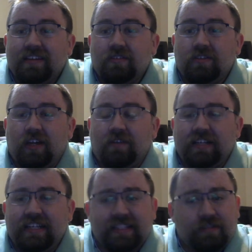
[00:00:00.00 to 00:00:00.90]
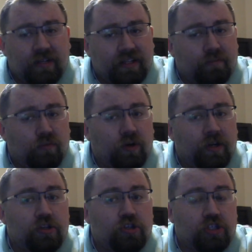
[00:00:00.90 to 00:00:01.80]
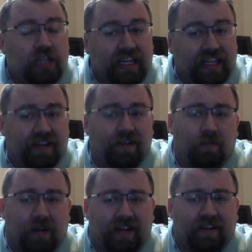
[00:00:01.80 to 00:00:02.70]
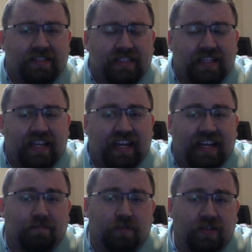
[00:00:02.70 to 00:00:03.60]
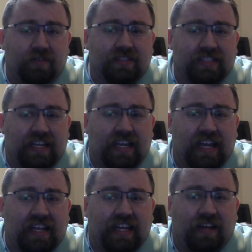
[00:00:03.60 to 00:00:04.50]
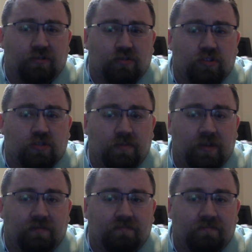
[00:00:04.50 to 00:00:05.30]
though it is one of the more jankier rares that they had produced in Eldritch Moon.